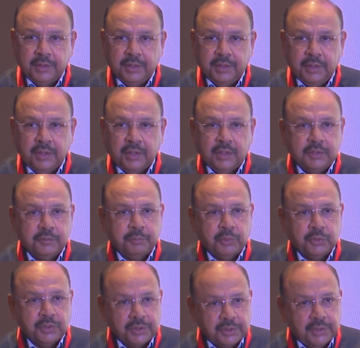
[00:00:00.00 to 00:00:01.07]
India is
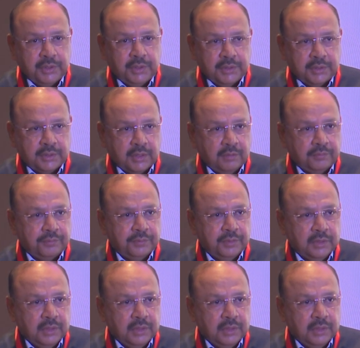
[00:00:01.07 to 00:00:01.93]
positioning itself